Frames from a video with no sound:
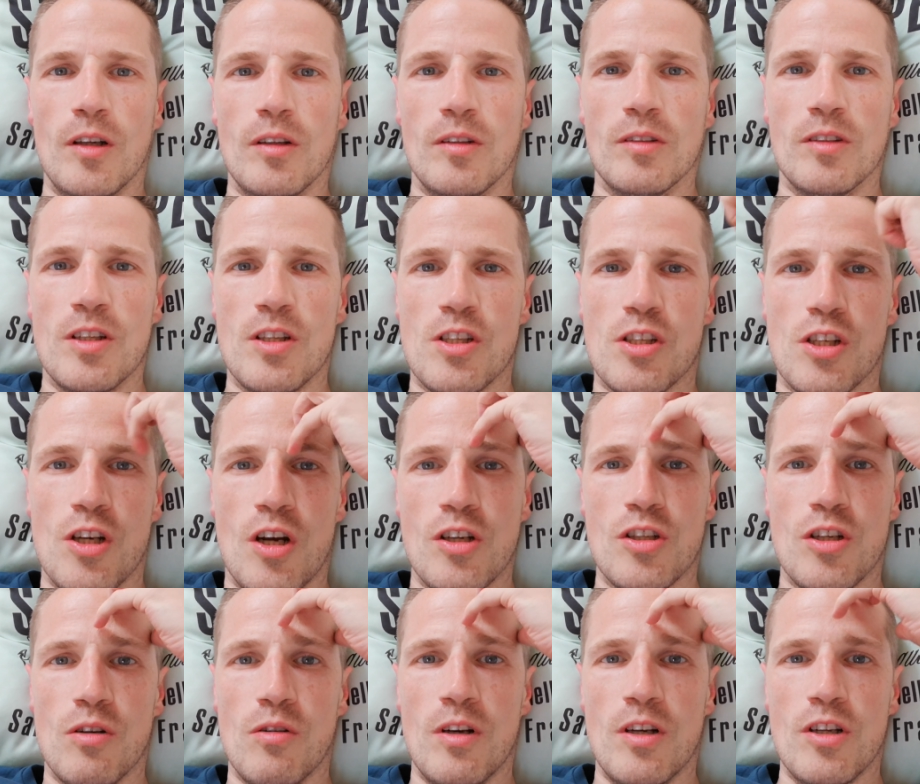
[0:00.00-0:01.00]
discharge
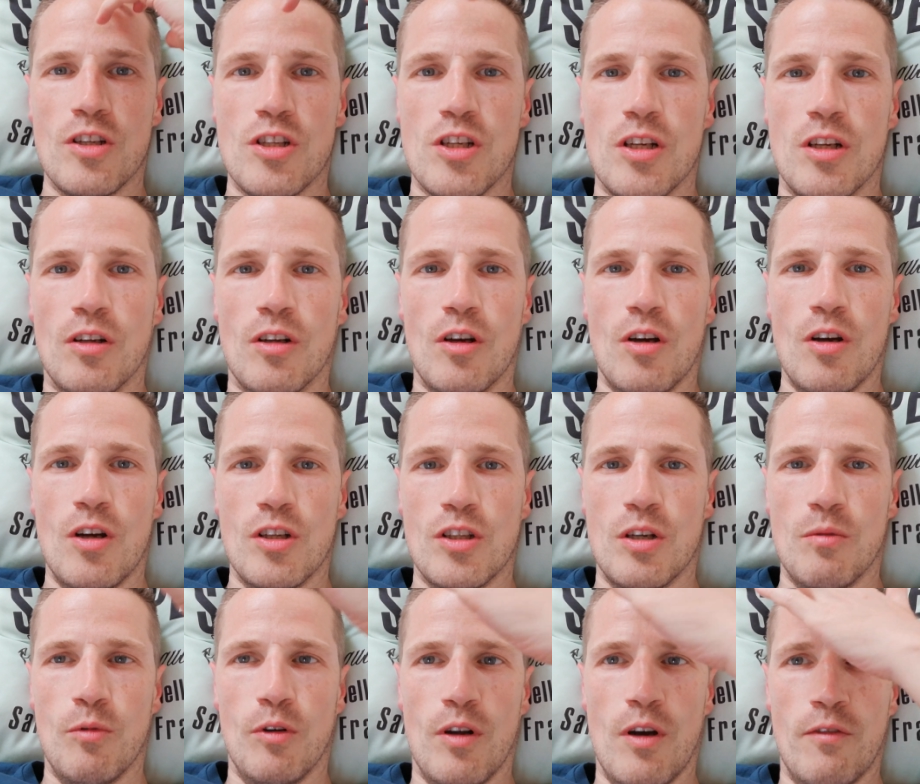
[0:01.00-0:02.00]
her energy in her, and
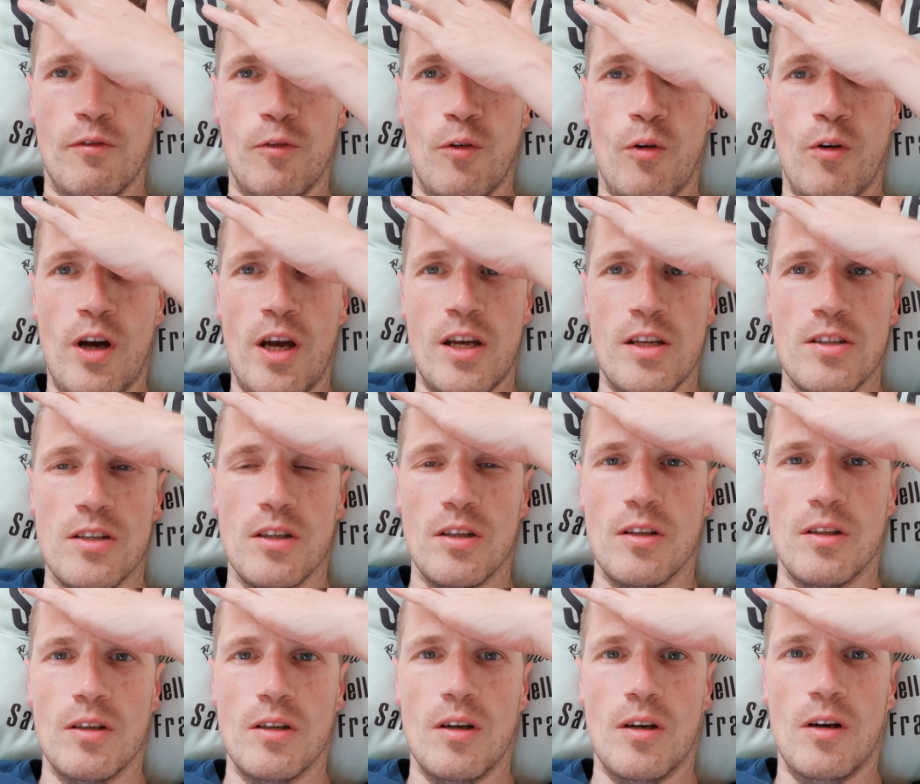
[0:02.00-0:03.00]
she put her forehead
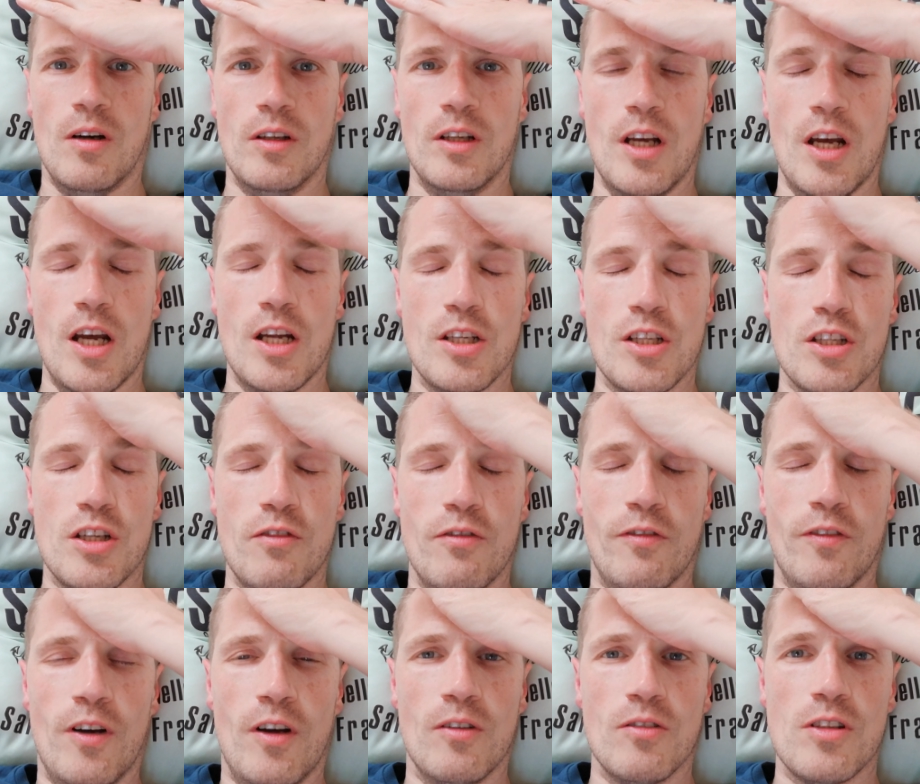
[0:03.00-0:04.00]
on it and she
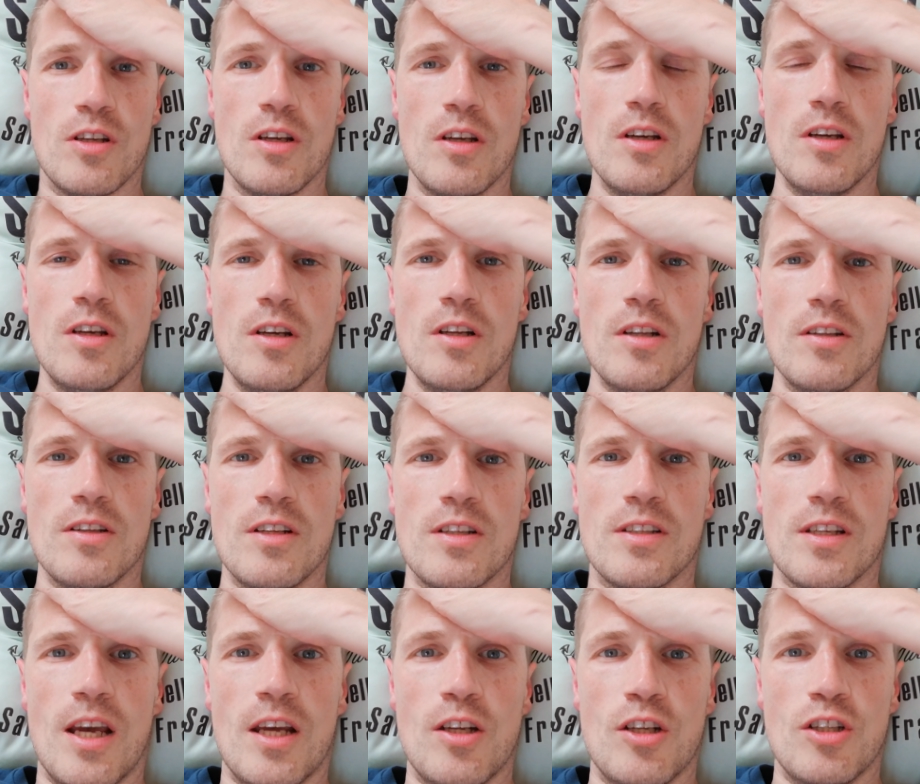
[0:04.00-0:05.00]
felt this
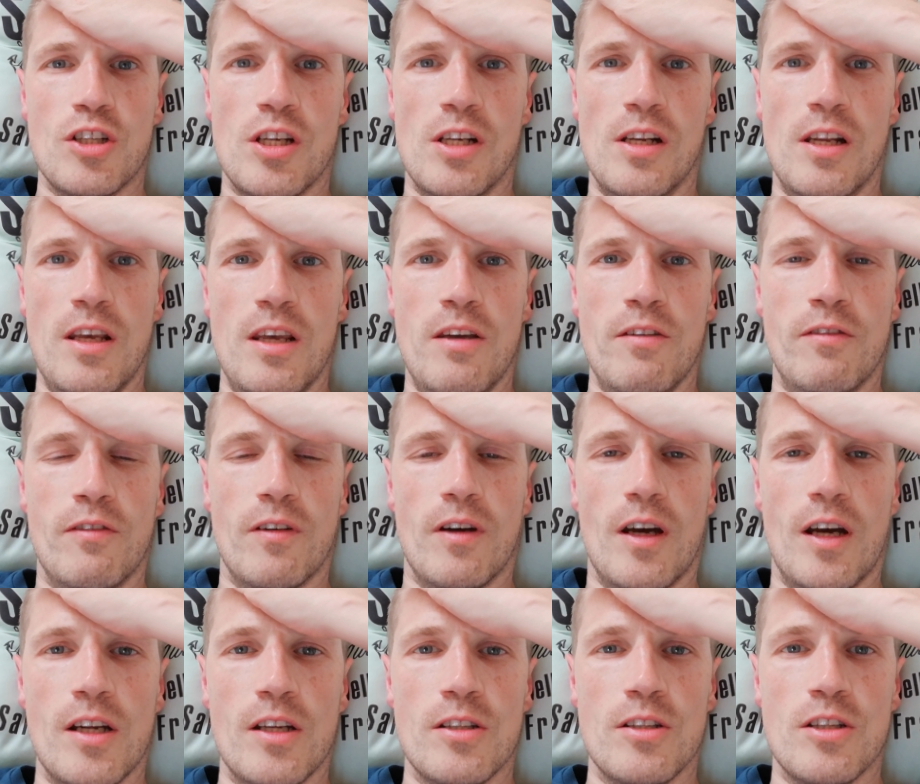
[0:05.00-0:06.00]
energy leave
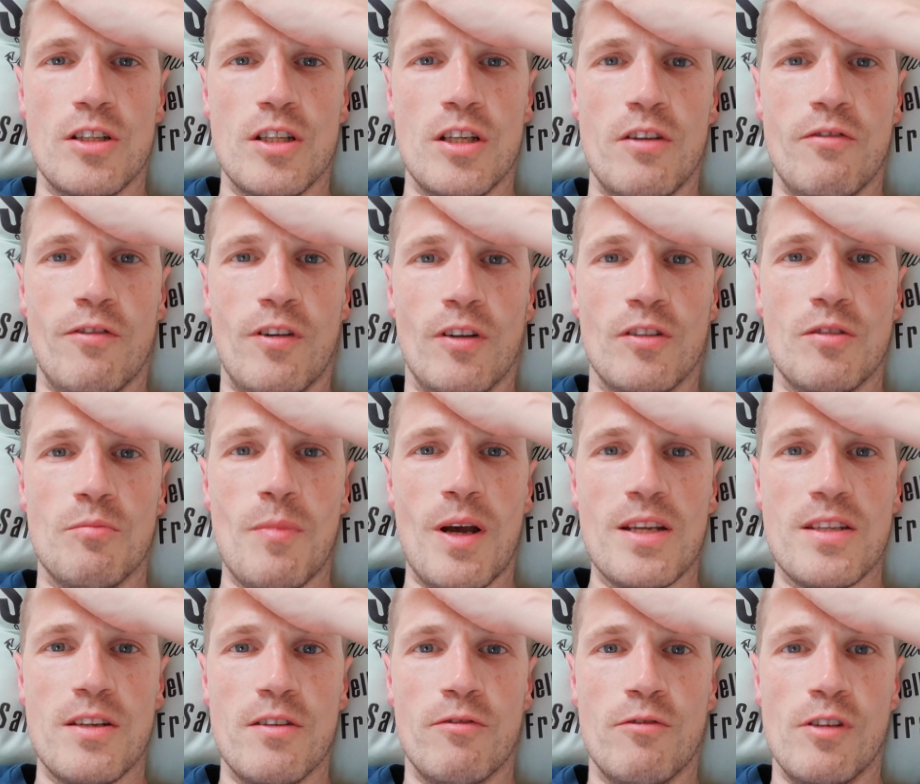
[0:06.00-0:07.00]
and she felt
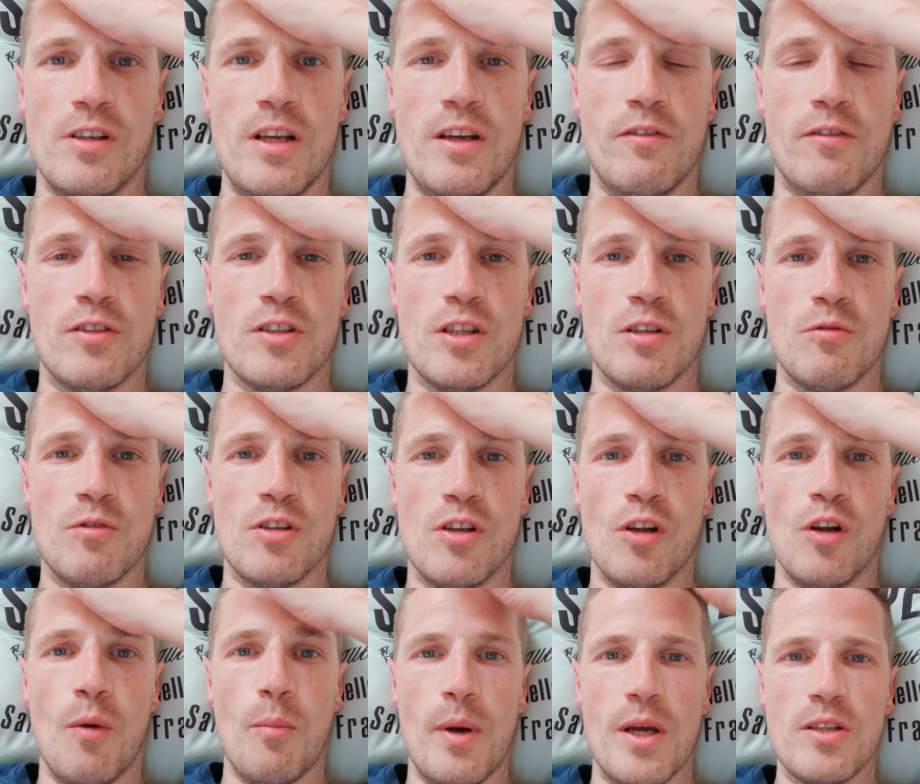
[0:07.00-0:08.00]
massive relief and she was a
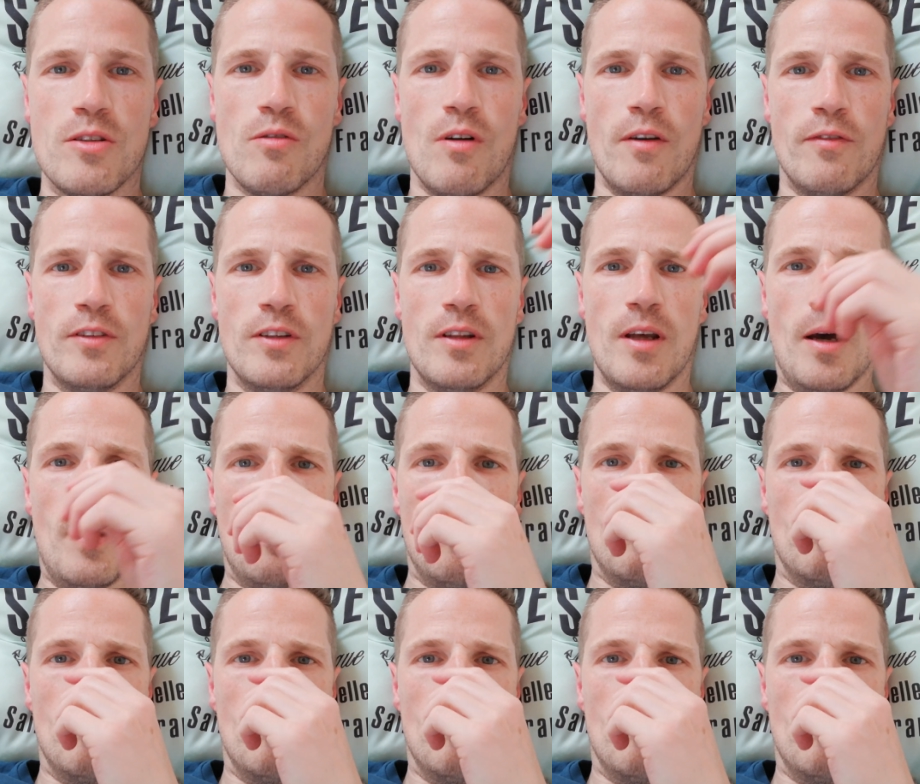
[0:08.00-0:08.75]
lot better after that.